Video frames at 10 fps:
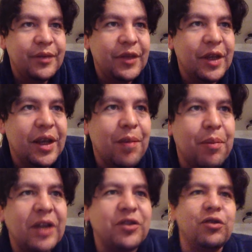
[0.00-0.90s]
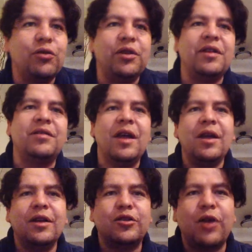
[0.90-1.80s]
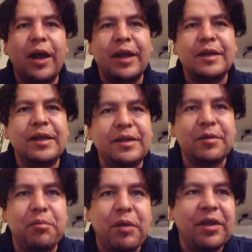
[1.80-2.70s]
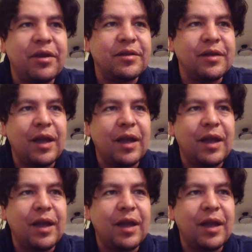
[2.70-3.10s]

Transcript: They come back to you with these tried and tested methods,